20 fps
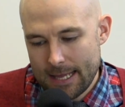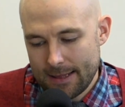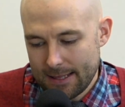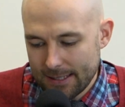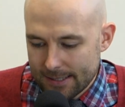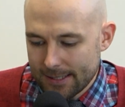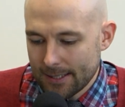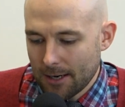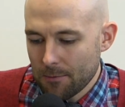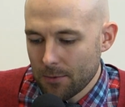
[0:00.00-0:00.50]

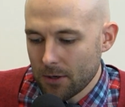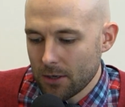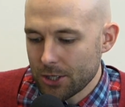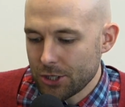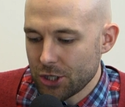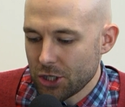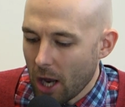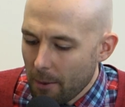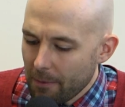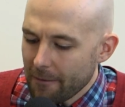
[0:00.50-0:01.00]
This summer,
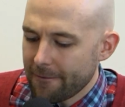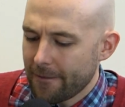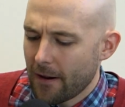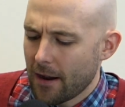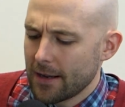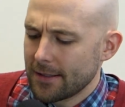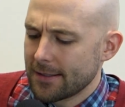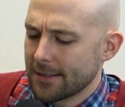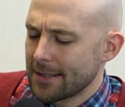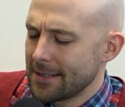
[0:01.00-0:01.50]

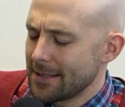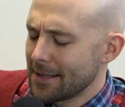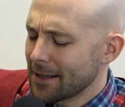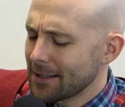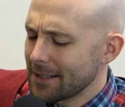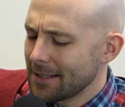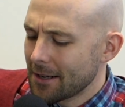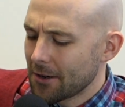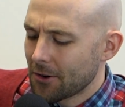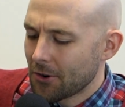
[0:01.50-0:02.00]
Shopify is
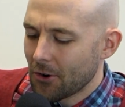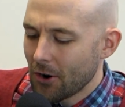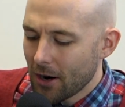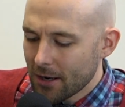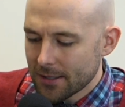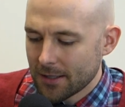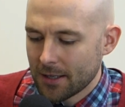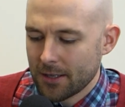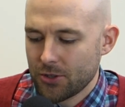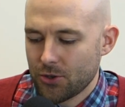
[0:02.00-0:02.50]
conducting a
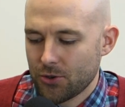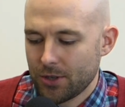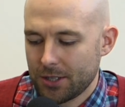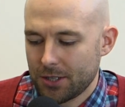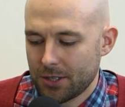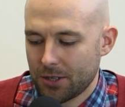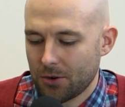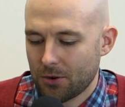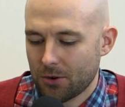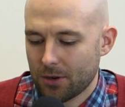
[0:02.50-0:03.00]
cross-country
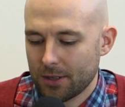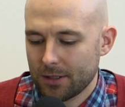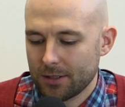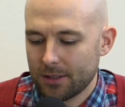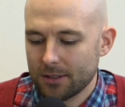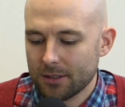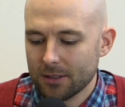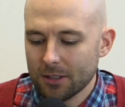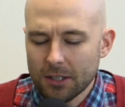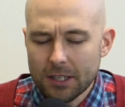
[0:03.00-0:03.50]
tour.
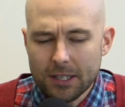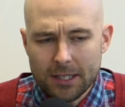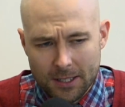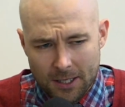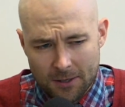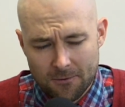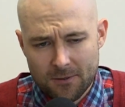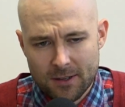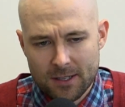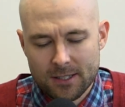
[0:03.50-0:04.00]
It's looking to
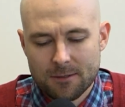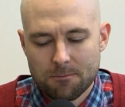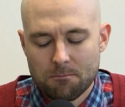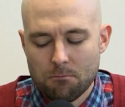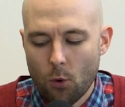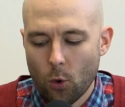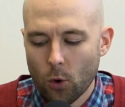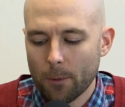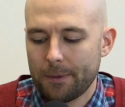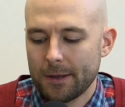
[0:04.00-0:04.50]
convince
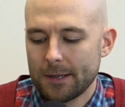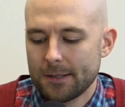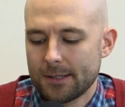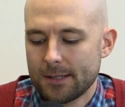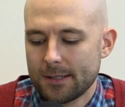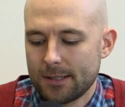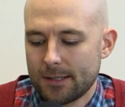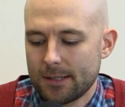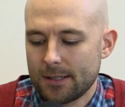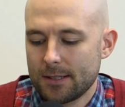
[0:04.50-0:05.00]
more
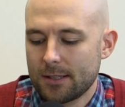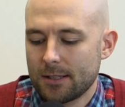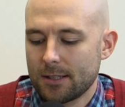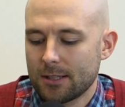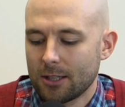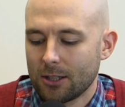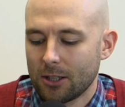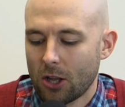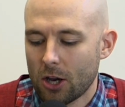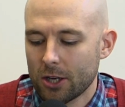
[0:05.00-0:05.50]
businesses
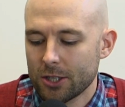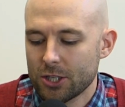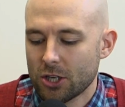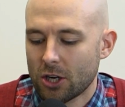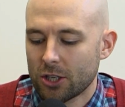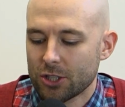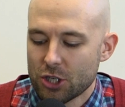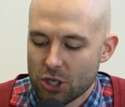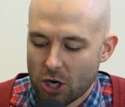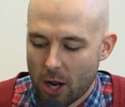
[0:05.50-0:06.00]
to launch
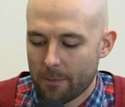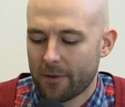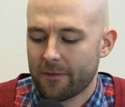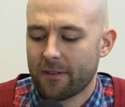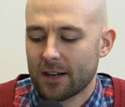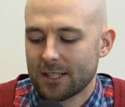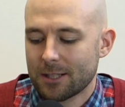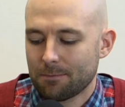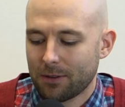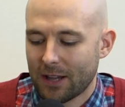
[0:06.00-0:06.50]
on
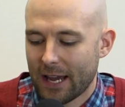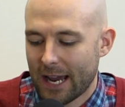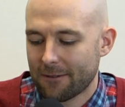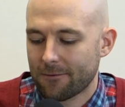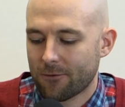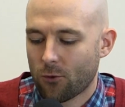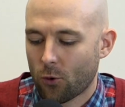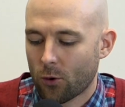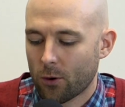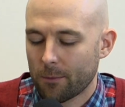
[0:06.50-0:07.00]
Shopify's
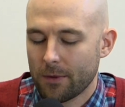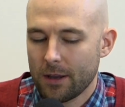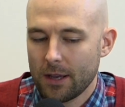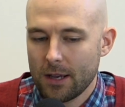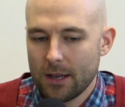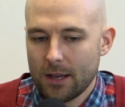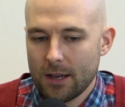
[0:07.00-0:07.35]
platform.